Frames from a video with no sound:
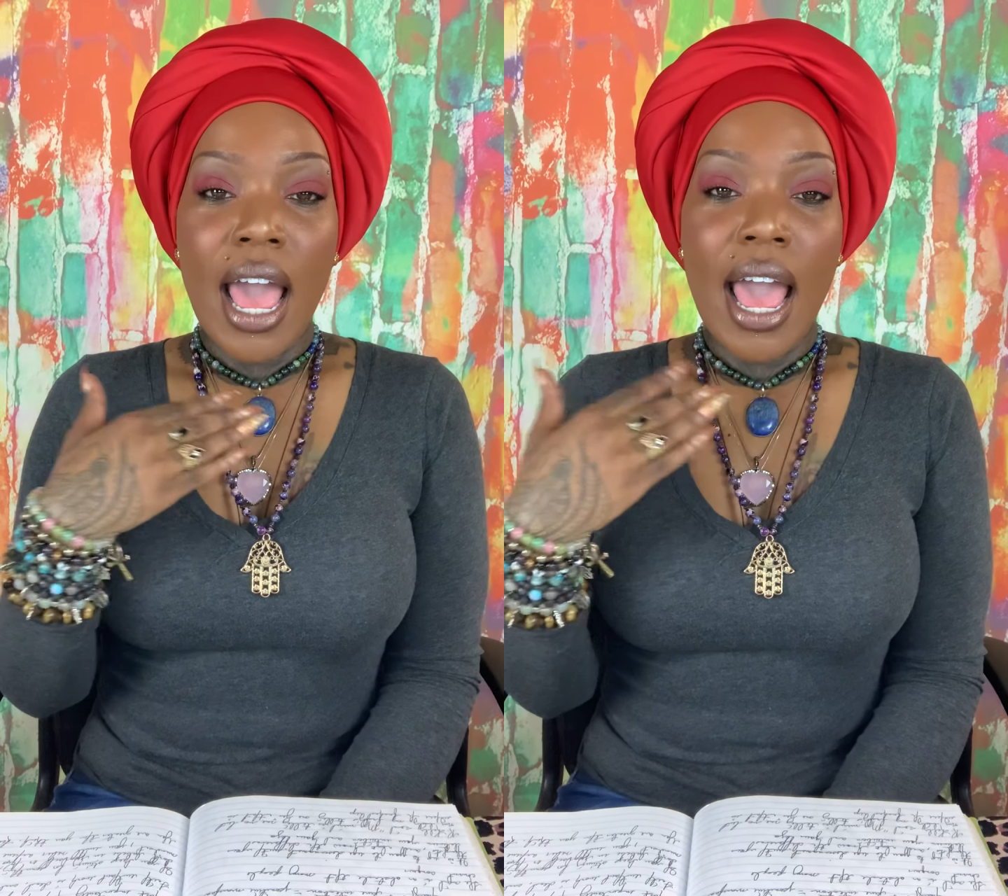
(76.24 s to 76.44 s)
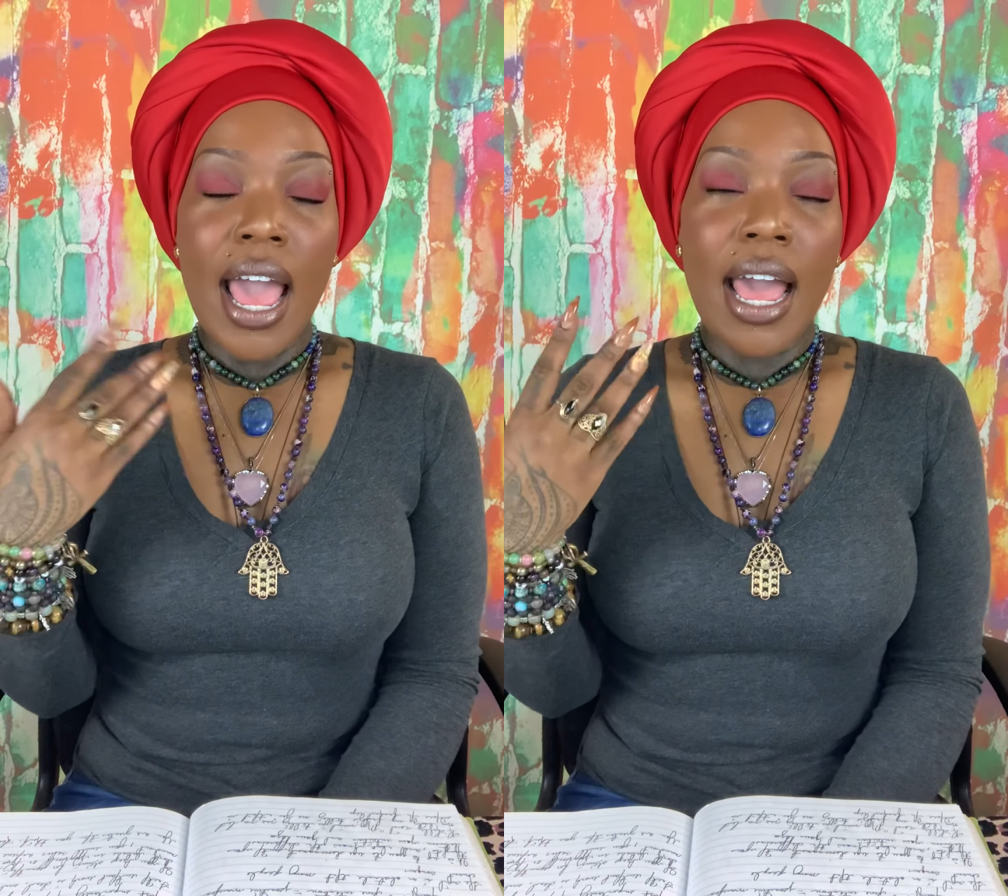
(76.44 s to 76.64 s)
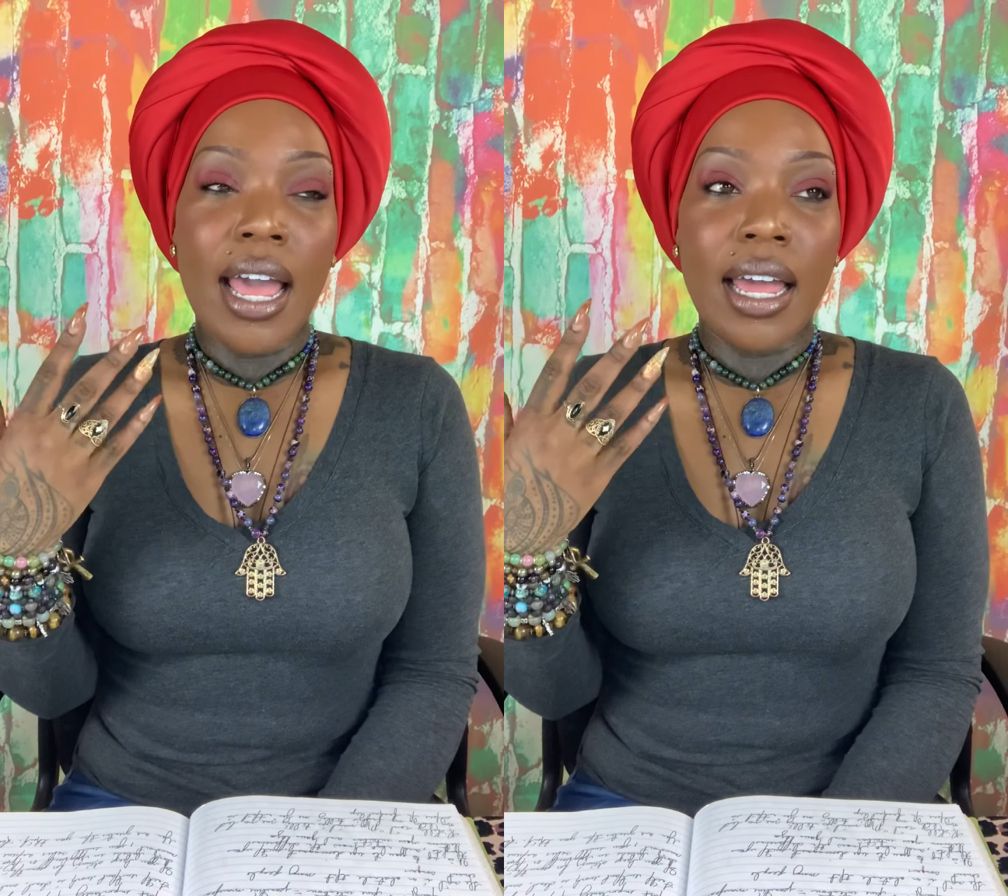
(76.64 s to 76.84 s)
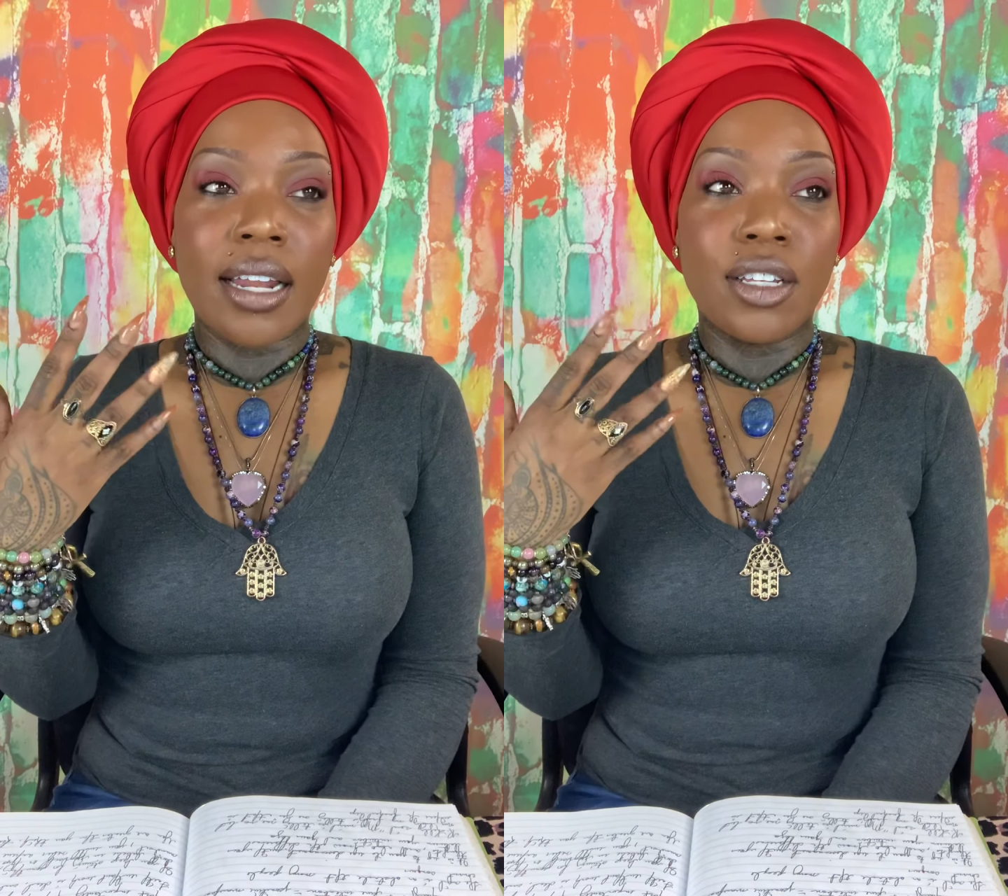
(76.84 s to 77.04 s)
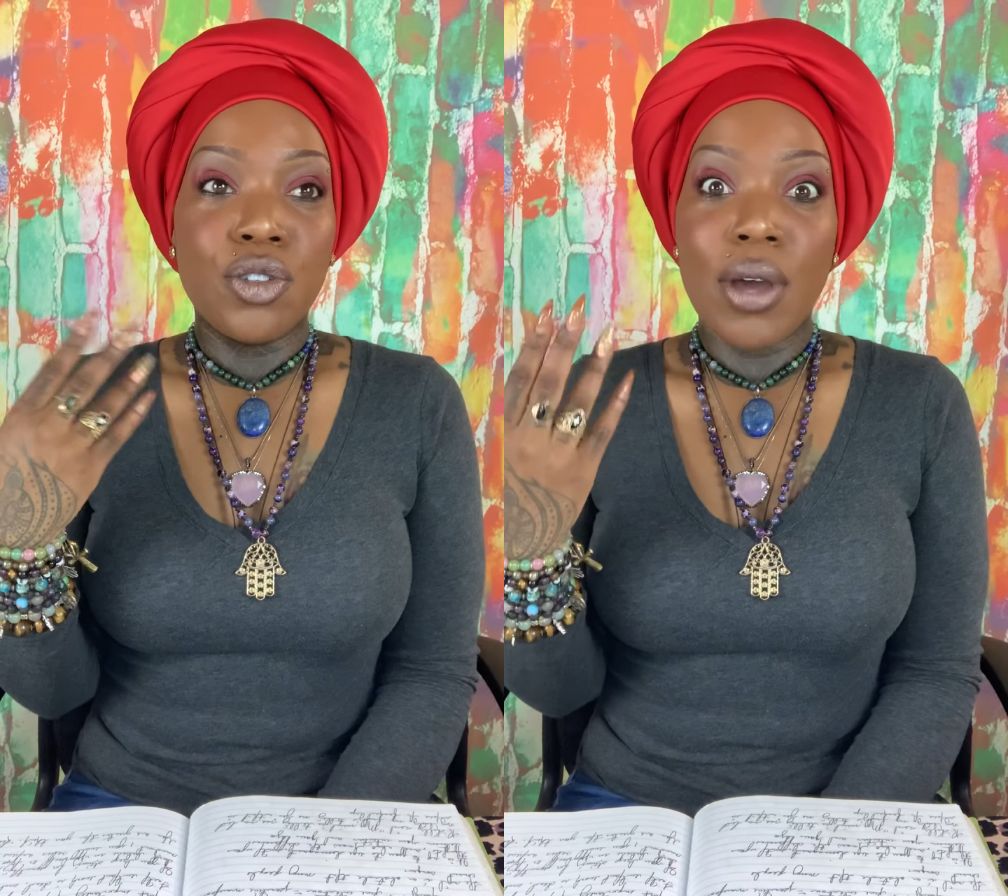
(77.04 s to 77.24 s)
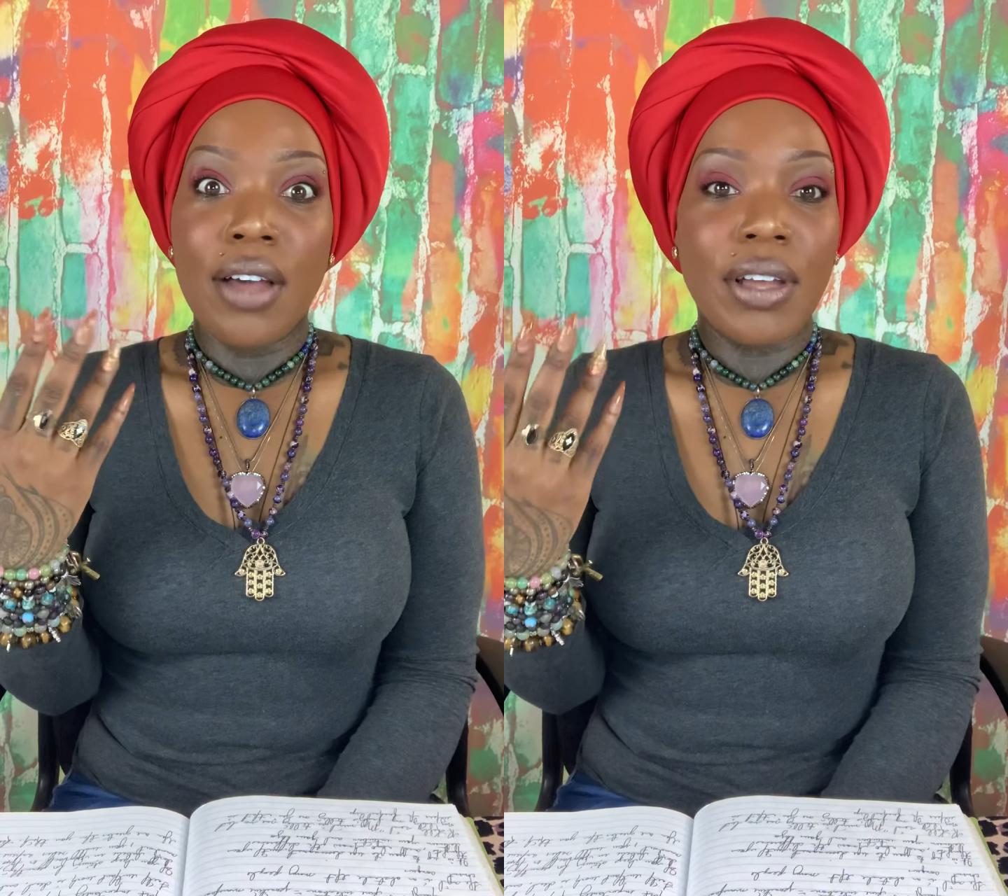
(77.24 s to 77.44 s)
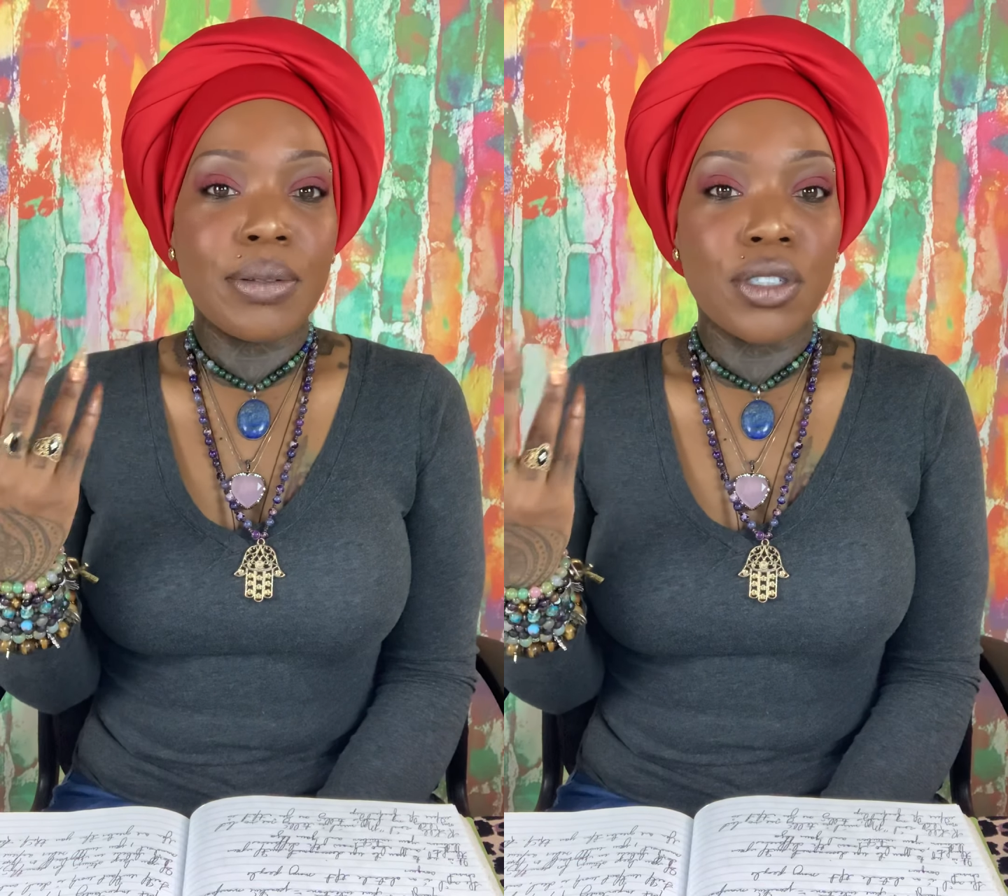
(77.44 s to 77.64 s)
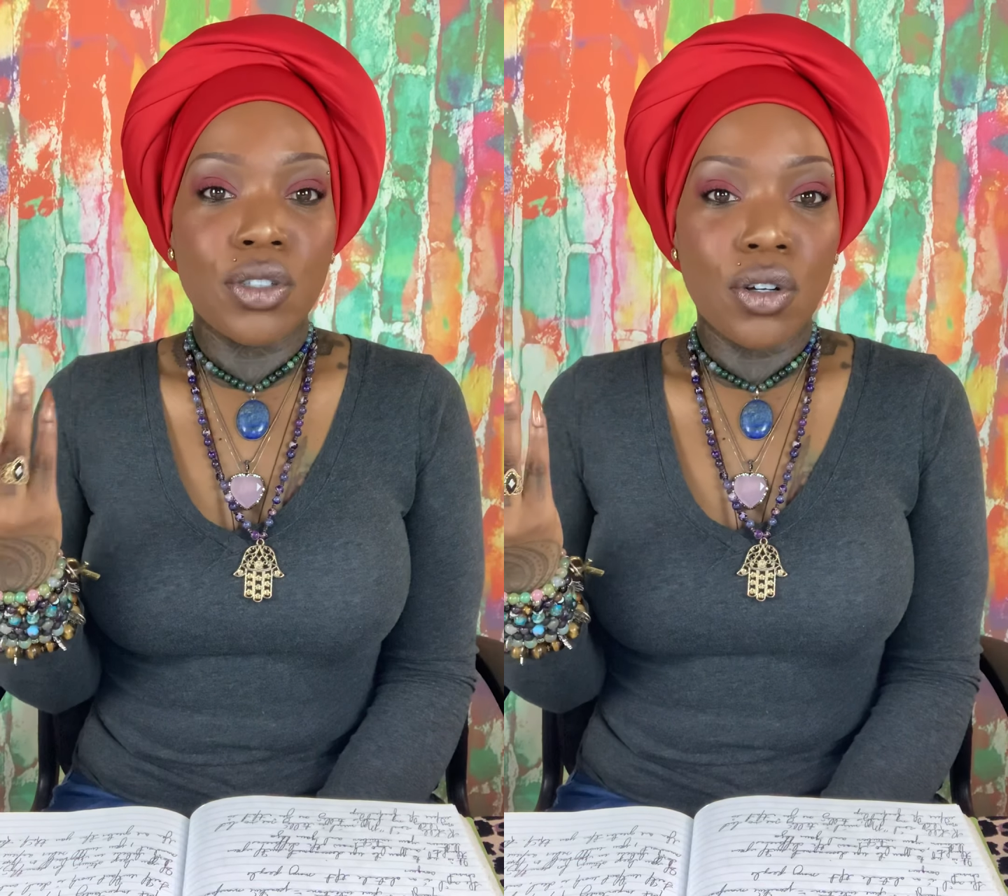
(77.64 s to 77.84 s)
and you have
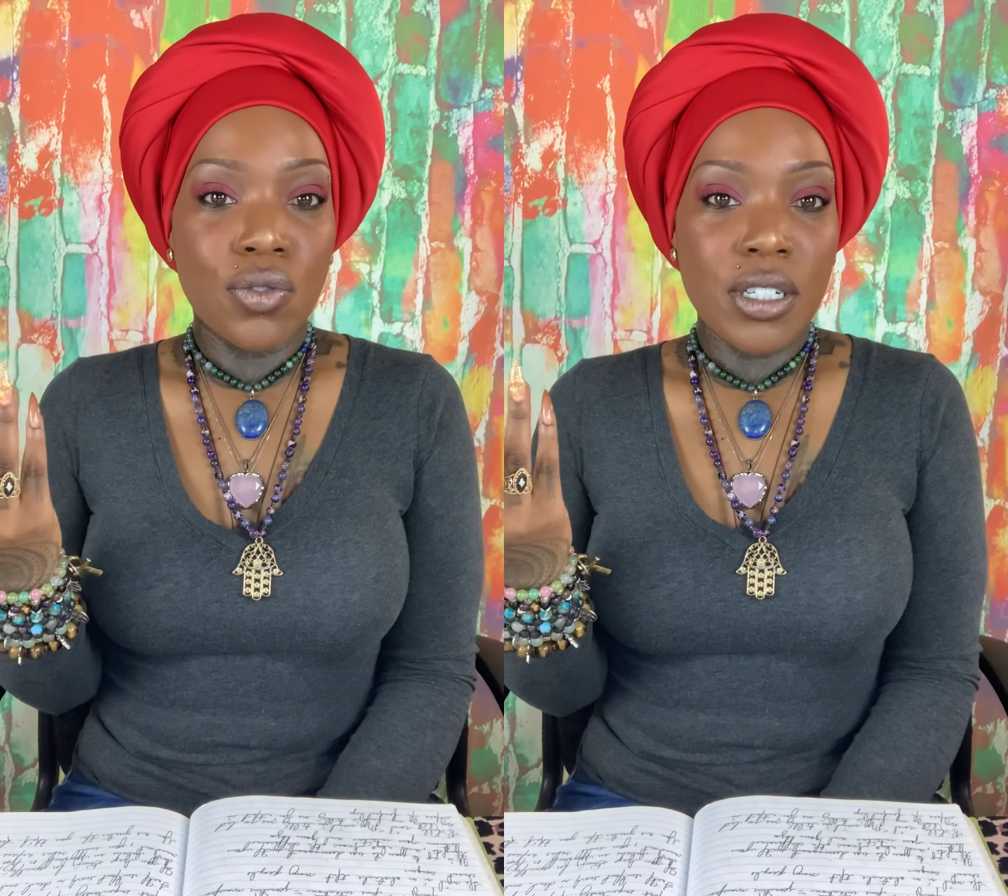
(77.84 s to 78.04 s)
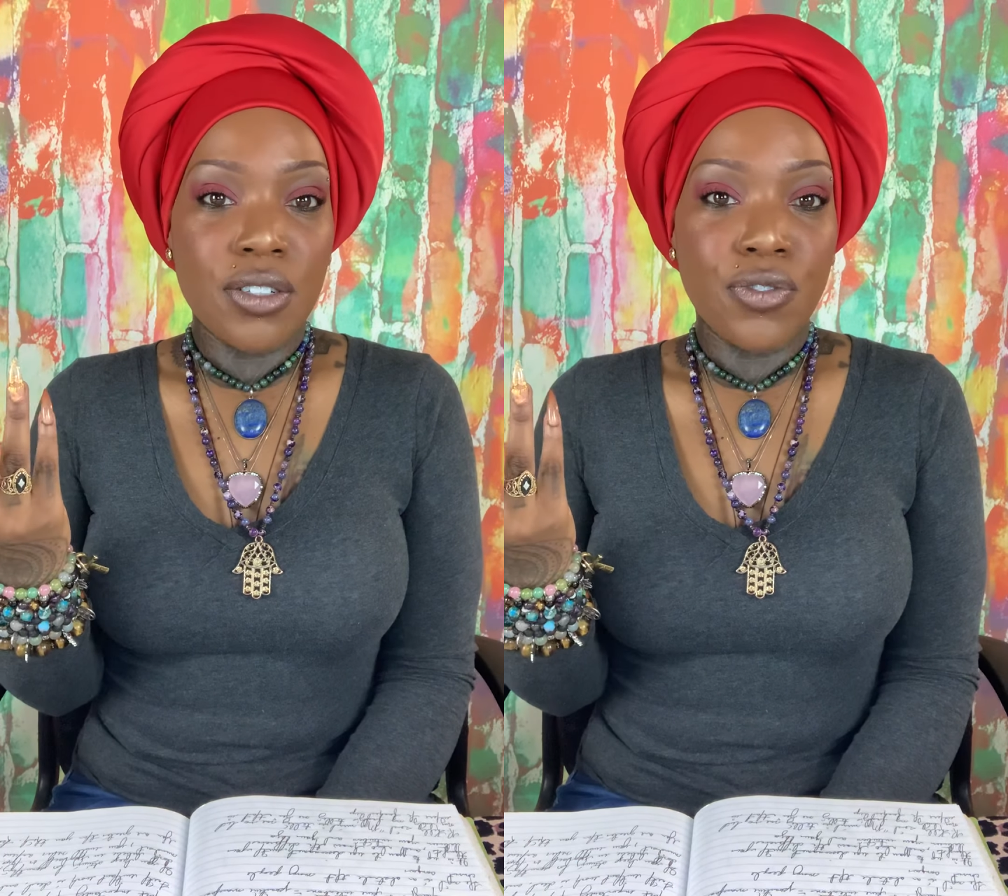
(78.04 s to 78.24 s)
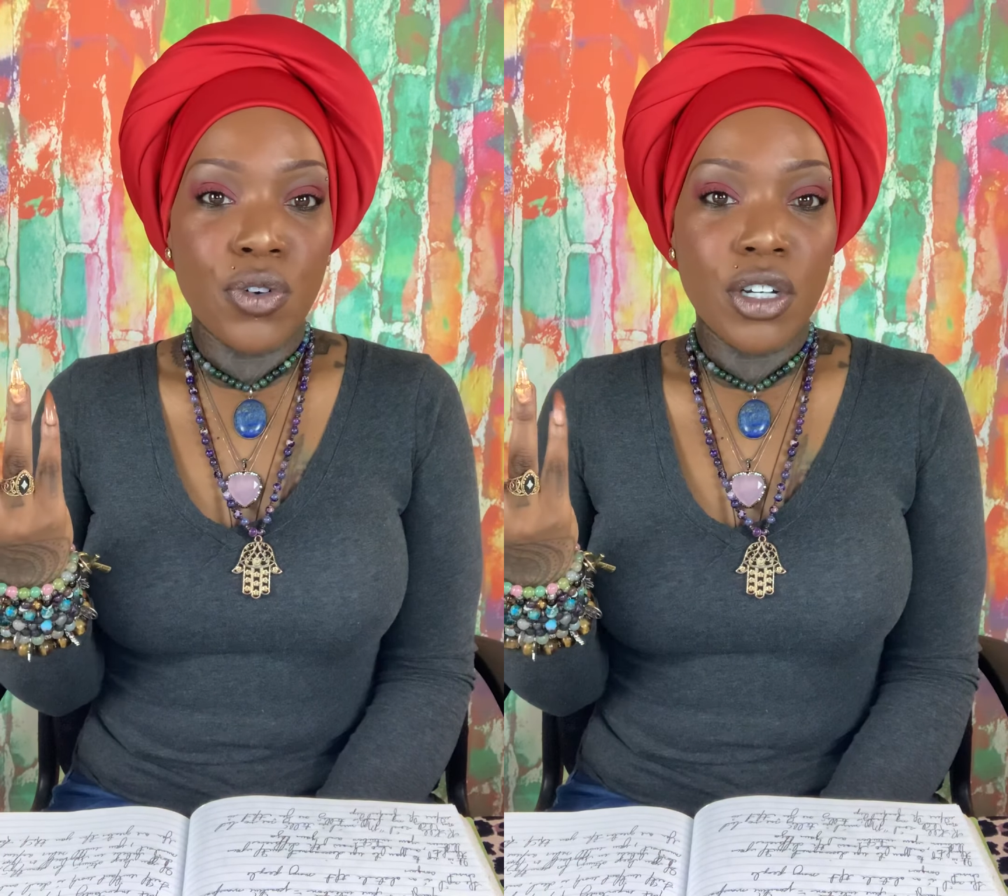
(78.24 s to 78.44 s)
absolutely no reason for it.